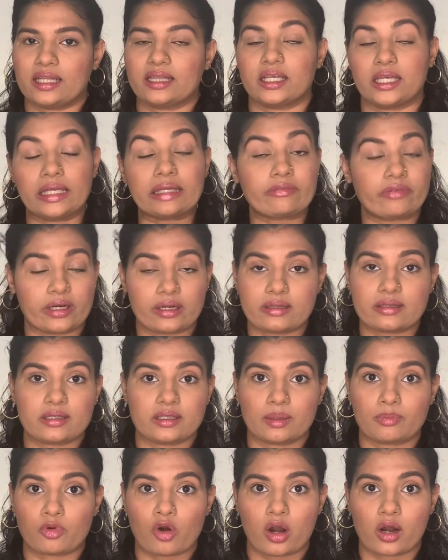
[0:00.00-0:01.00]
the ingredients in
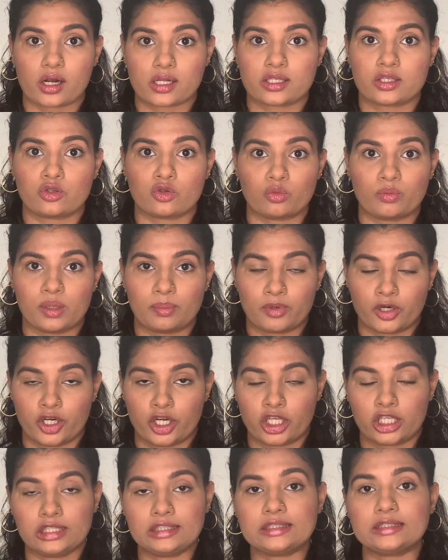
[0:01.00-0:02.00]
the products to be
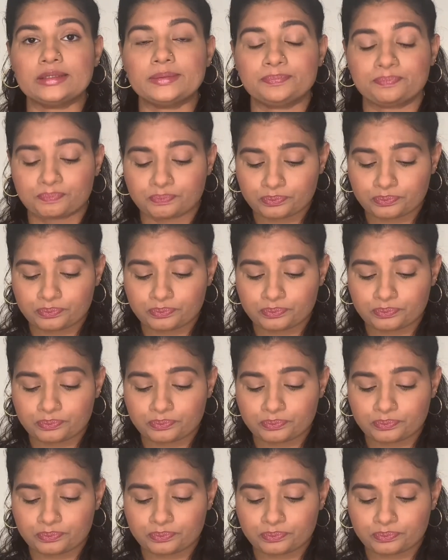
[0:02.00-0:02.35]
particular,